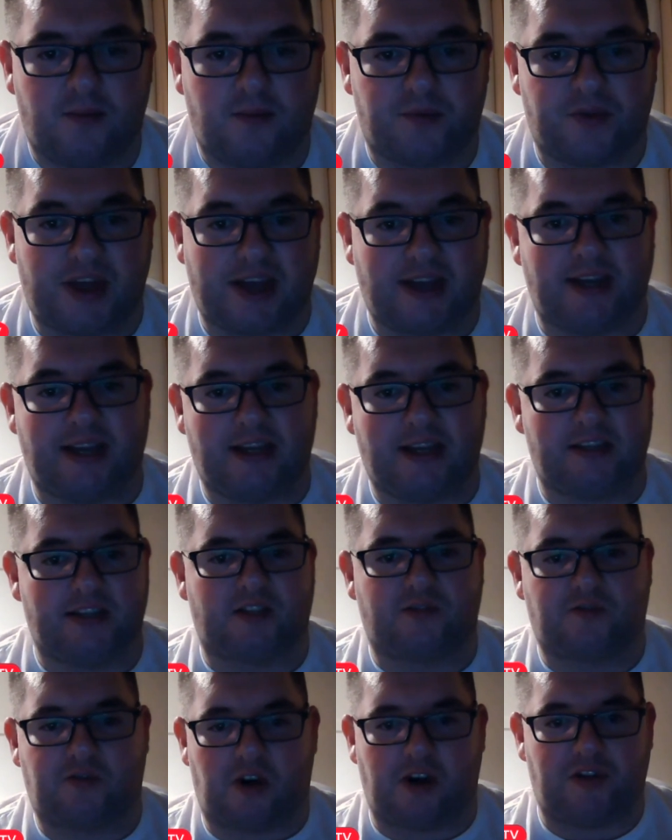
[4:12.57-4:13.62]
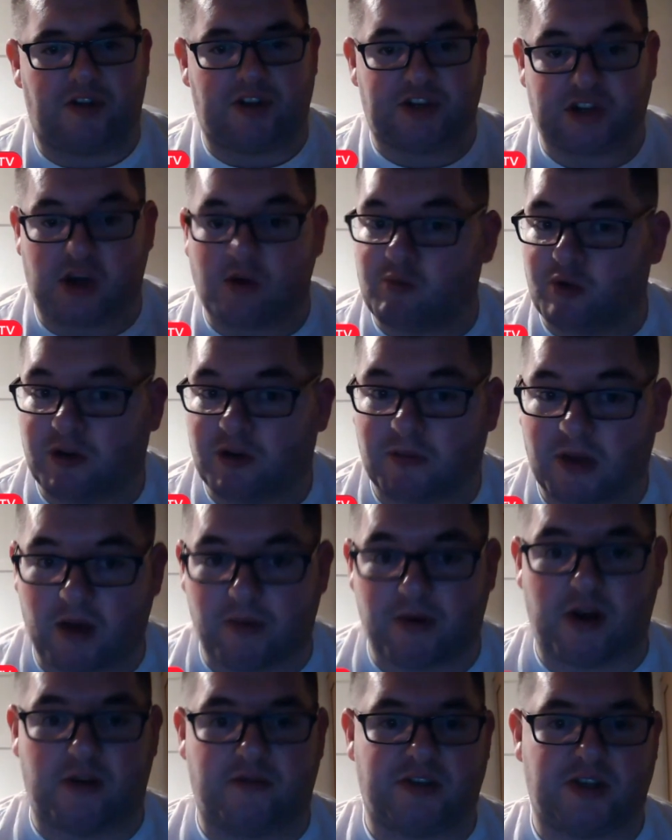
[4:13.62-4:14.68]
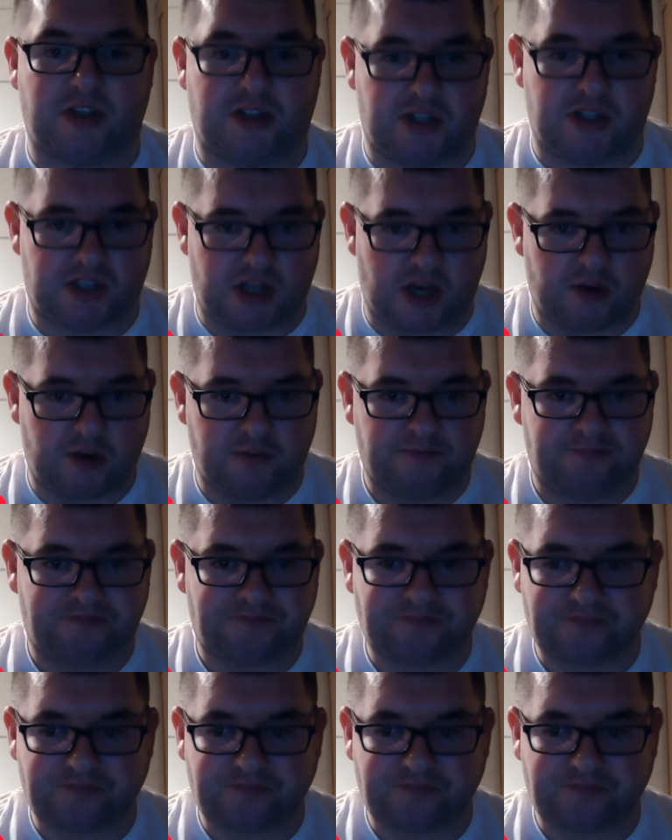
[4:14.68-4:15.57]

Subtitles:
They need this fight. They don't want him going over to Dazn,